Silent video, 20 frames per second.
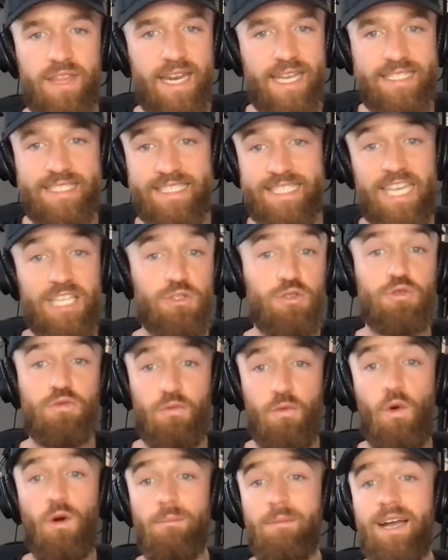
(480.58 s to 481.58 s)
that I scheduled
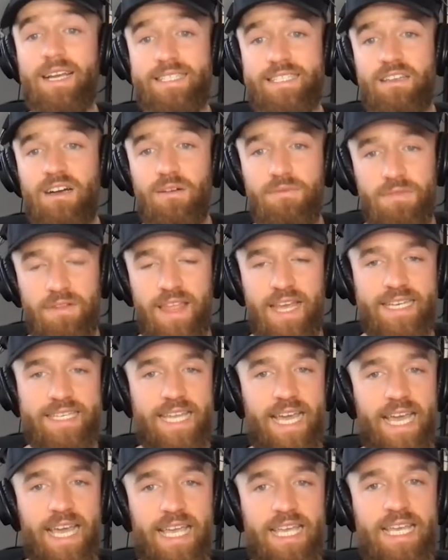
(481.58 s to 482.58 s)
for myself for that
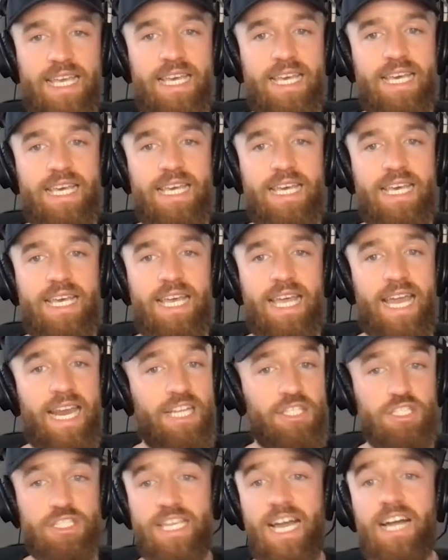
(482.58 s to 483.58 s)
day, and
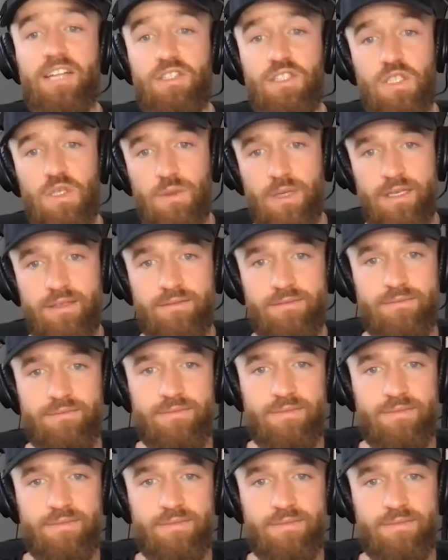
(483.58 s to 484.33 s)
I just got to it.